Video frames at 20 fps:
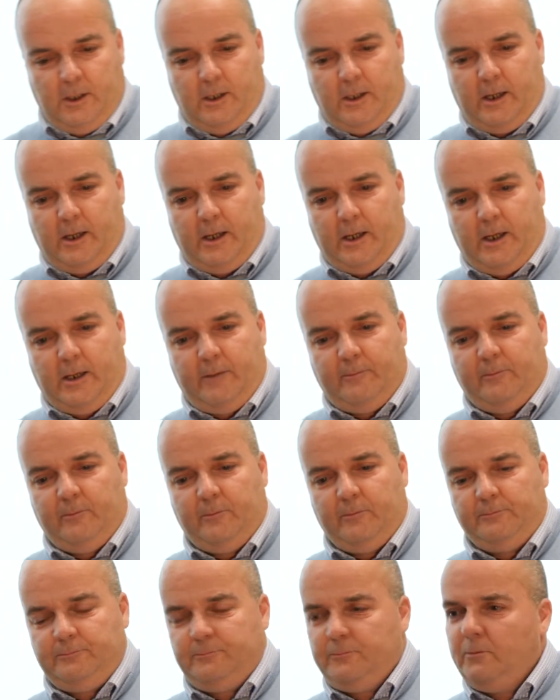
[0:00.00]

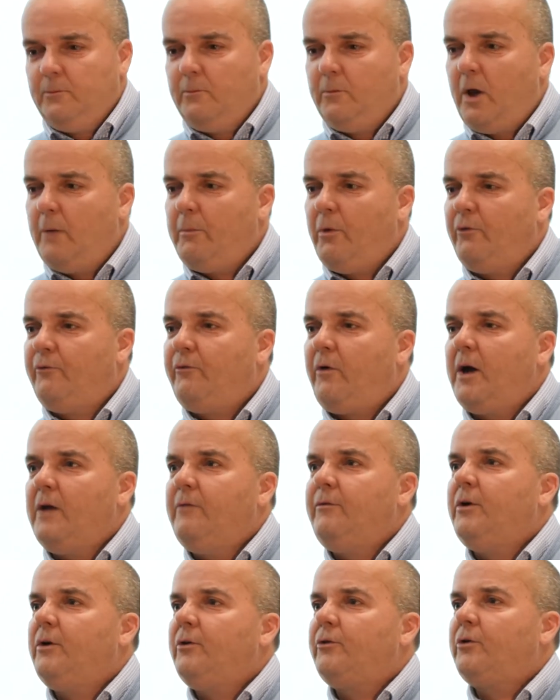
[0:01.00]
About
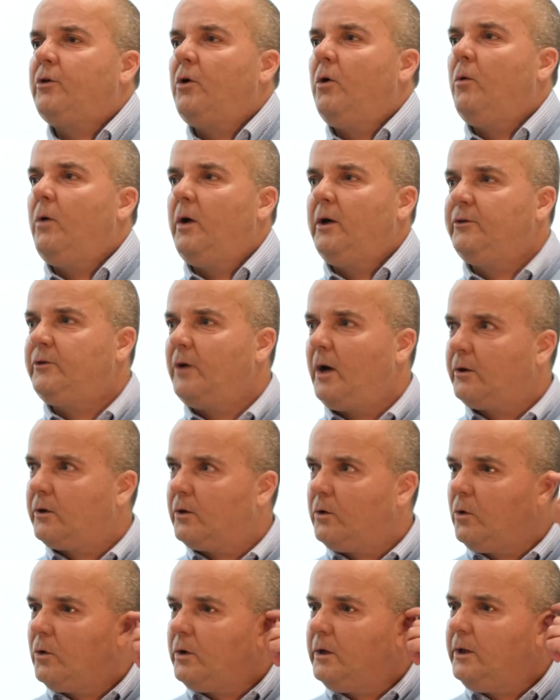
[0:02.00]
5 years ago, I
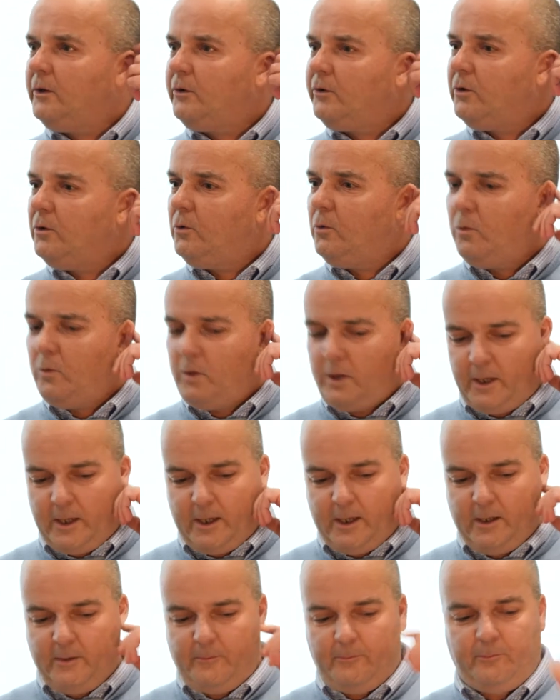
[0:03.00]
started looking into
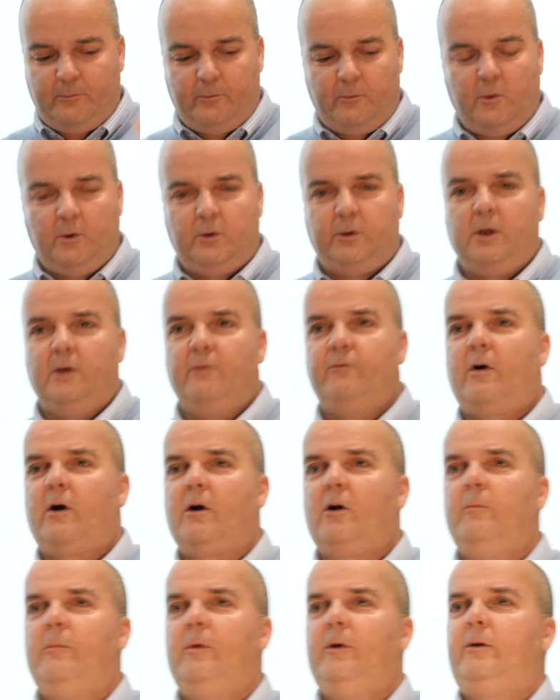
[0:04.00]
the
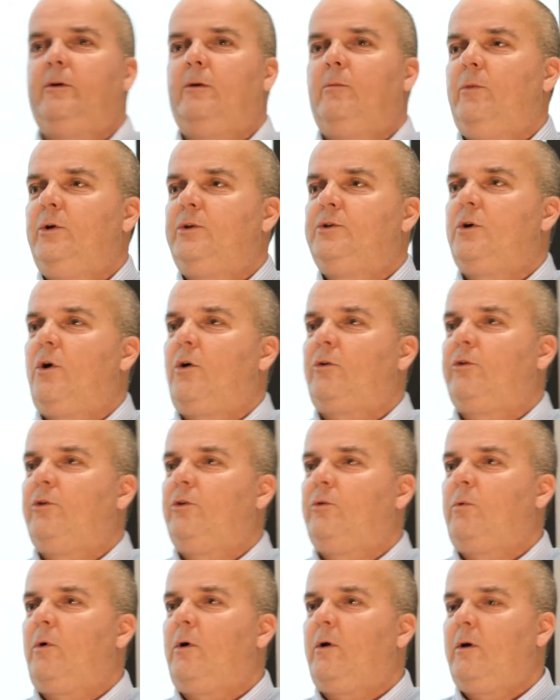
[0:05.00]
environment in which
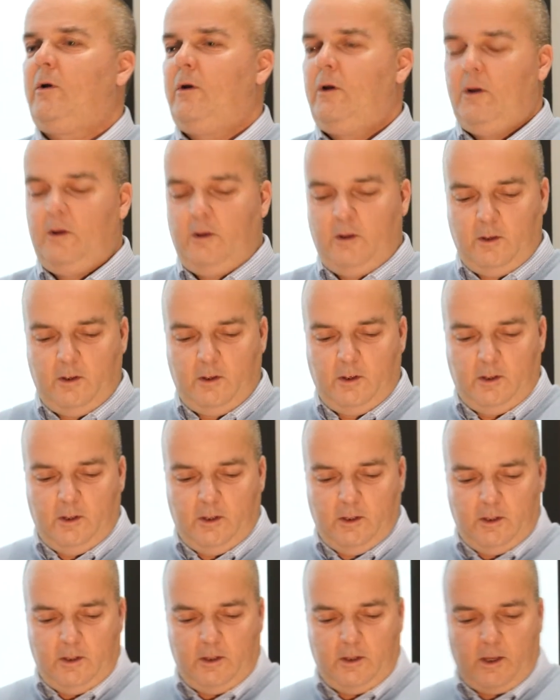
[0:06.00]
horses were
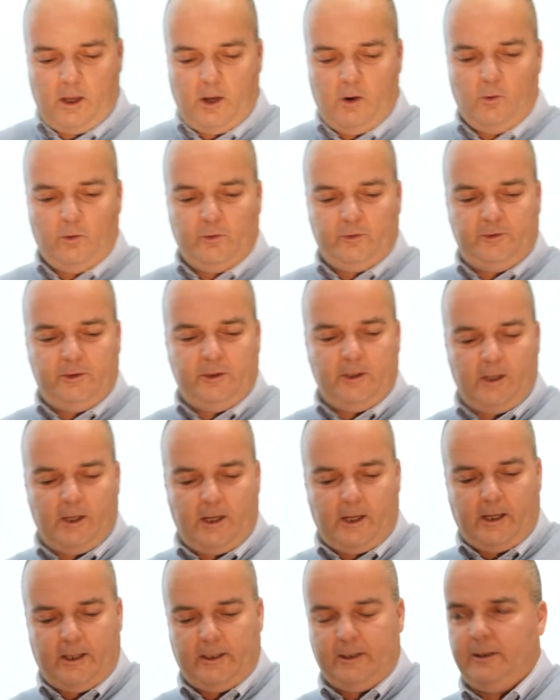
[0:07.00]
housed
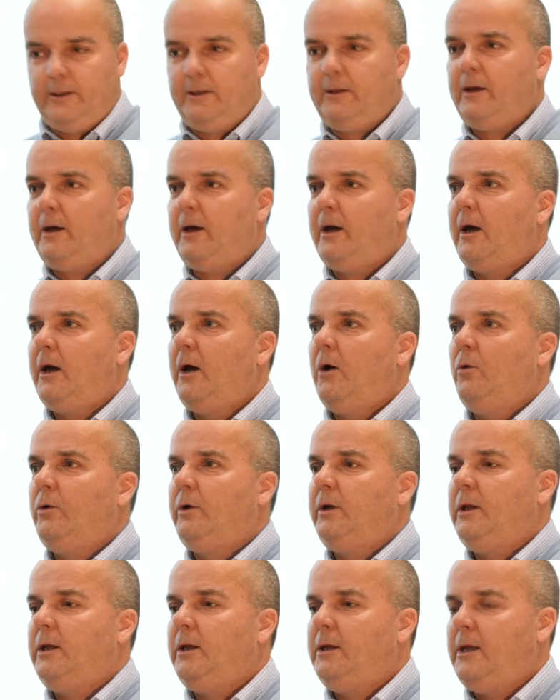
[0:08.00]
and how
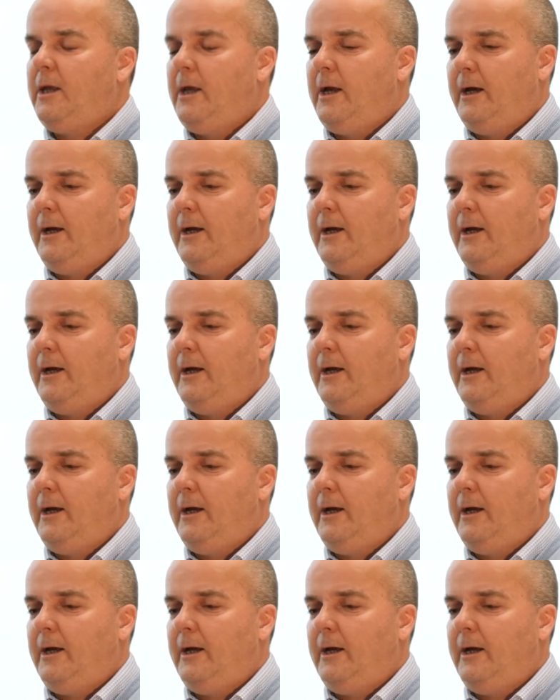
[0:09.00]
the